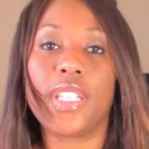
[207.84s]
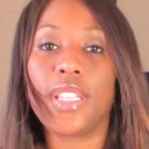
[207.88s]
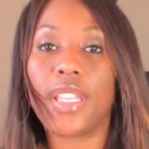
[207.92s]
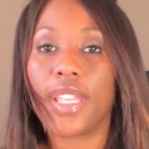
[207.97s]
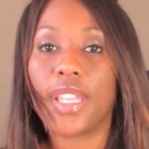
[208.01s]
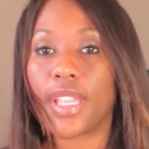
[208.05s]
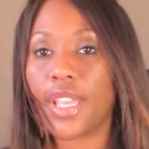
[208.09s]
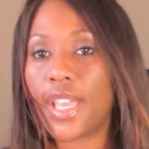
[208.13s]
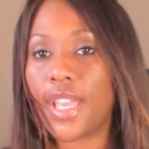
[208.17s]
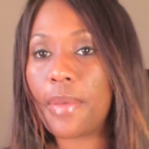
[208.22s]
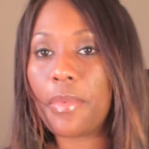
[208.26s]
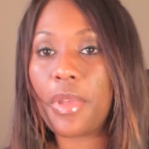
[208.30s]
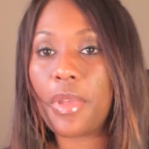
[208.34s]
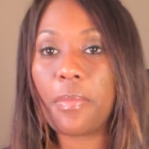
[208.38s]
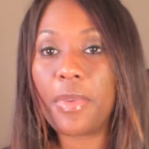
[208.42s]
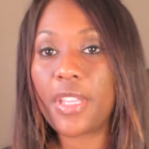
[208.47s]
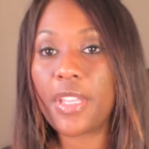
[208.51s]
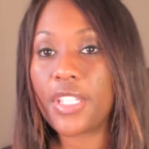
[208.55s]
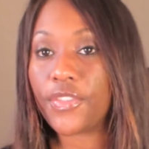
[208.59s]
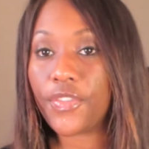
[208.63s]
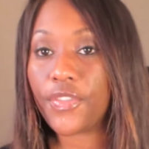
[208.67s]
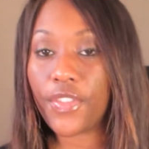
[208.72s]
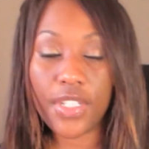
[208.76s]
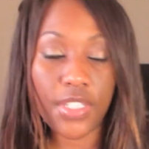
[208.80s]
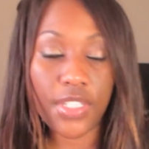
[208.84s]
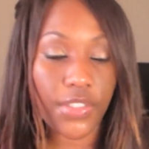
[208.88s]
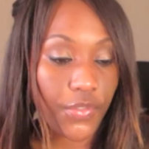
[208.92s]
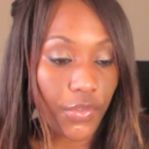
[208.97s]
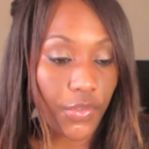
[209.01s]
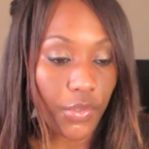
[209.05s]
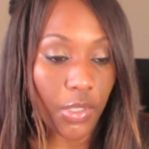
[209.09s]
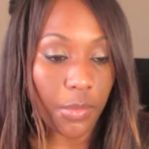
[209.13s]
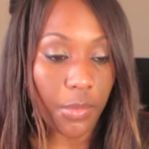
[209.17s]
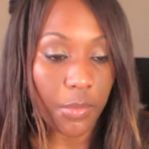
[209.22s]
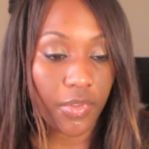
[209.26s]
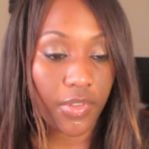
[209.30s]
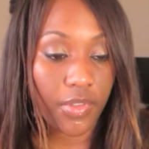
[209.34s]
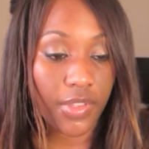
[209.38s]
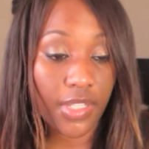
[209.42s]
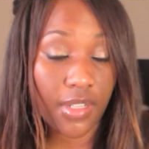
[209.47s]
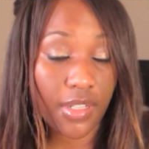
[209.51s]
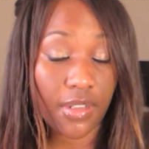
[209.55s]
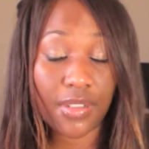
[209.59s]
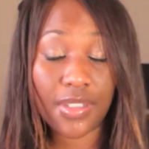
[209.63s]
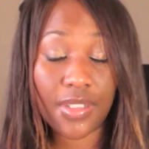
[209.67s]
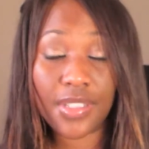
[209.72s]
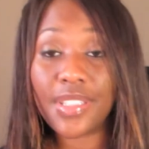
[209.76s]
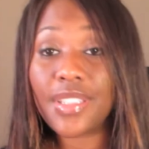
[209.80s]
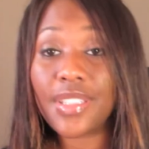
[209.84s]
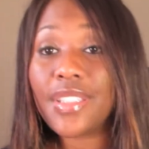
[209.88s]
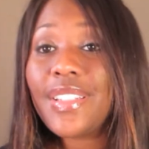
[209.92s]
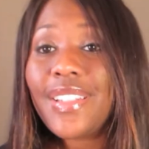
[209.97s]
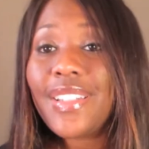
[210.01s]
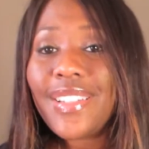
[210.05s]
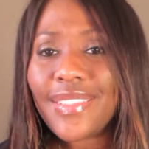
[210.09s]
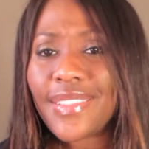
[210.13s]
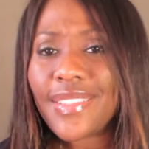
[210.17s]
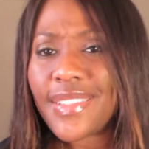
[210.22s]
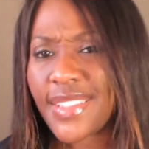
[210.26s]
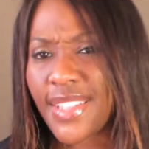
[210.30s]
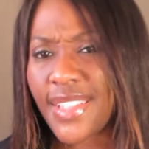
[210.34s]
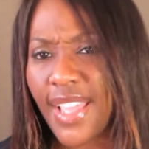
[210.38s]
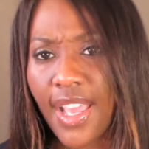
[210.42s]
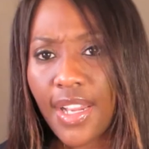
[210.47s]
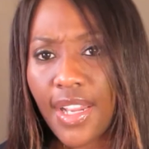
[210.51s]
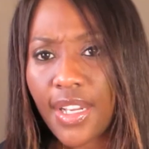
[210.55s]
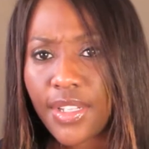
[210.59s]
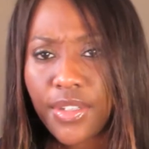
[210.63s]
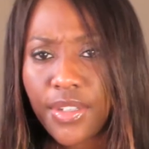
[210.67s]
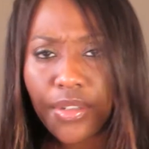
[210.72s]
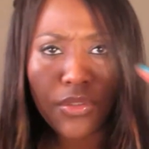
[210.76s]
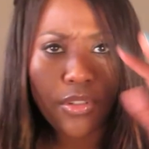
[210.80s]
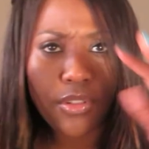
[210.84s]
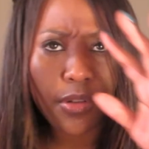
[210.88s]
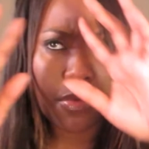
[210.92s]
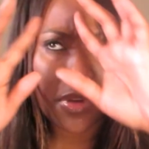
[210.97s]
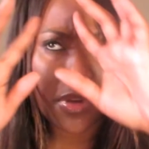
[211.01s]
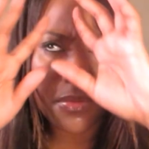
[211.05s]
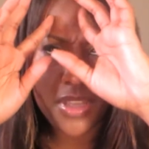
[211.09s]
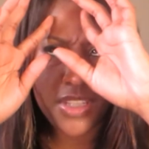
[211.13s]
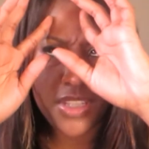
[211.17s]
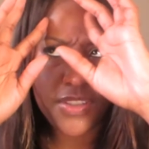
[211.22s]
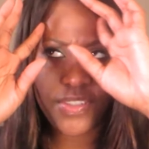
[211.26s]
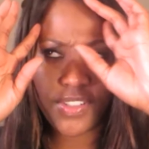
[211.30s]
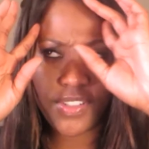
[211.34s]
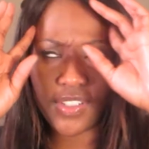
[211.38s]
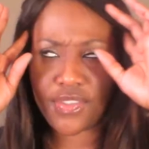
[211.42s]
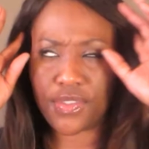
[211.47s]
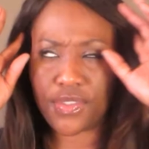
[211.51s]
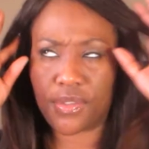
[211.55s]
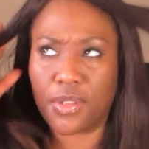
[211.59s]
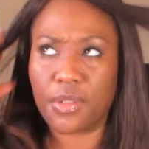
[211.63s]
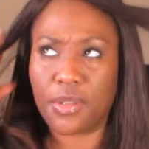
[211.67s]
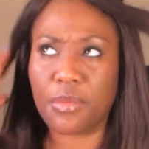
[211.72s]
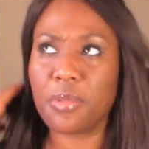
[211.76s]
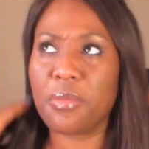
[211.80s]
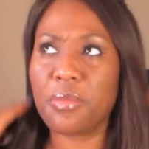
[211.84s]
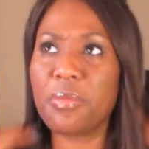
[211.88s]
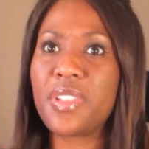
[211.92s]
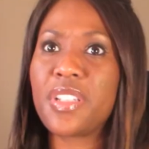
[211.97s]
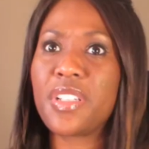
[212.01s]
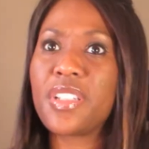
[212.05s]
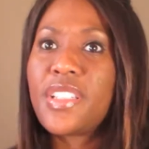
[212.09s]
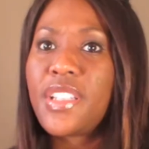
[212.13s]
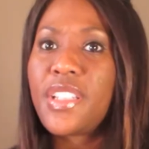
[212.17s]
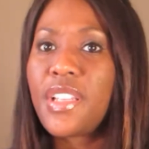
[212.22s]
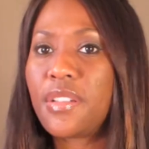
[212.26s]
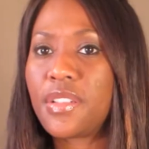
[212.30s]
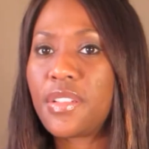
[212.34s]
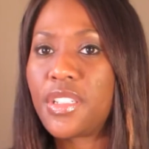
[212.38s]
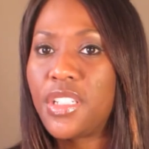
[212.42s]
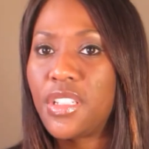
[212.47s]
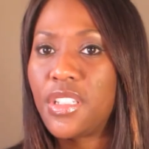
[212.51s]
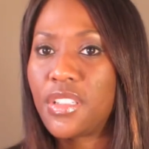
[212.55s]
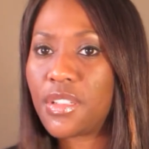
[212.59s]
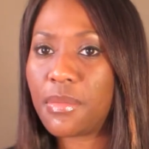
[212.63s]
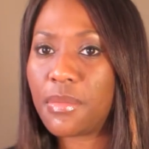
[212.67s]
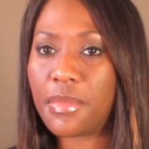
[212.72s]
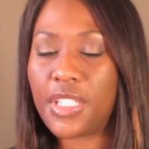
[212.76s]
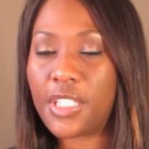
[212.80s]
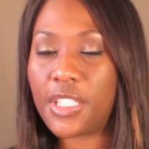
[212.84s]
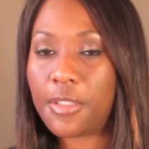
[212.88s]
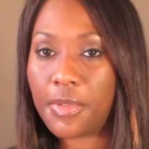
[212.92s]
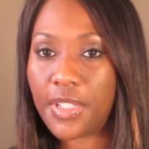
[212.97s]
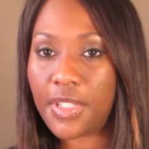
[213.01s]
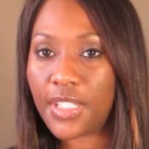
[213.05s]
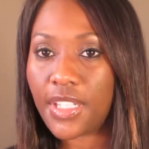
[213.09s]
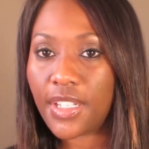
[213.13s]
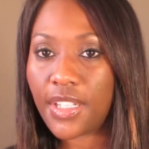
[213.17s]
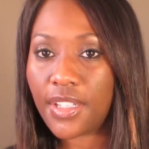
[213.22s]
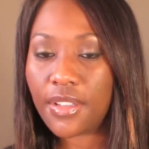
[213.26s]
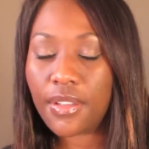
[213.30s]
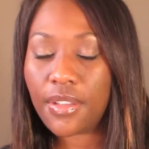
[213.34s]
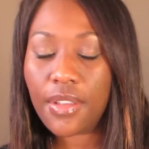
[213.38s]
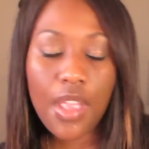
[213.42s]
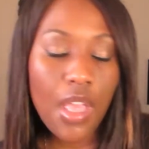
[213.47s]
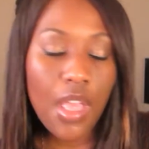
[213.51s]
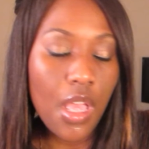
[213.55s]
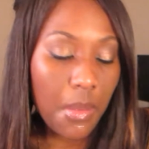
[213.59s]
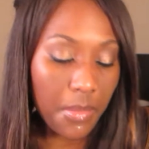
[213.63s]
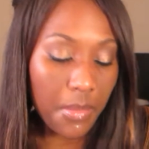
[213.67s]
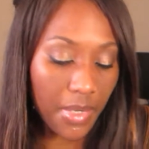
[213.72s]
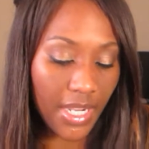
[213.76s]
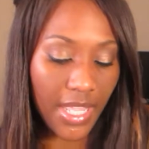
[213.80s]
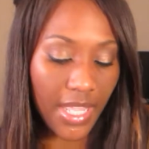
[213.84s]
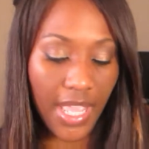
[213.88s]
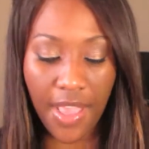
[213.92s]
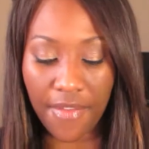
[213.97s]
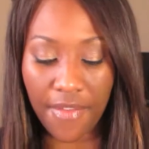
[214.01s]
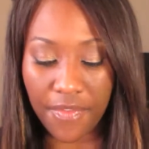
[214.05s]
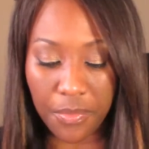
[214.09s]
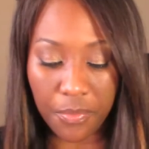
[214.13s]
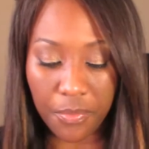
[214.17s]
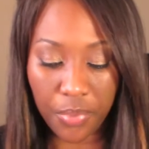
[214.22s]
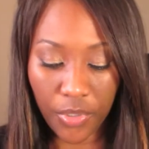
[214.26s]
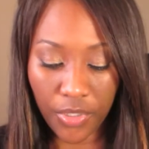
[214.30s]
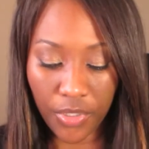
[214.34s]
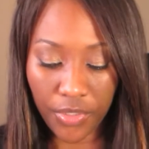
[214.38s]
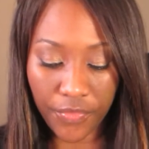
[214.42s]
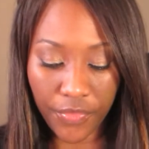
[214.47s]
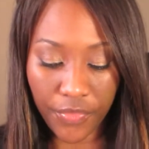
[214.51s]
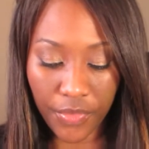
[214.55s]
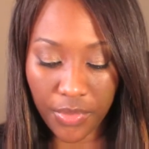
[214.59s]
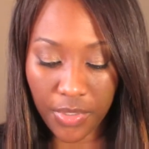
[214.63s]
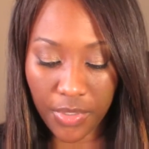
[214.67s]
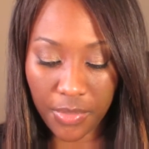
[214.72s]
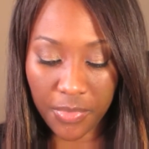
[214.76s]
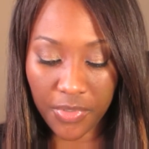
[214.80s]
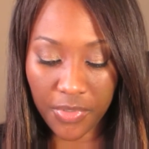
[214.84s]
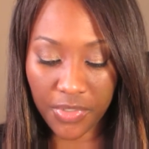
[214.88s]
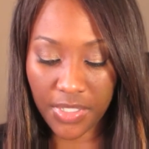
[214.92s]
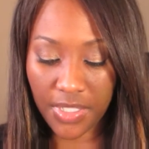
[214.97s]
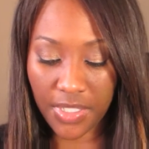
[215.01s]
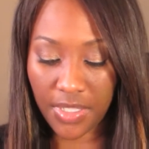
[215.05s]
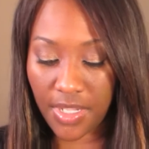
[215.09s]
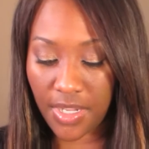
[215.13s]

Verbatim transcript: Like I have my best friend's phone number in there, because isn't it sad I don't know my best friend's phone number because I, she's on my speed dial, but I have important phone numbers in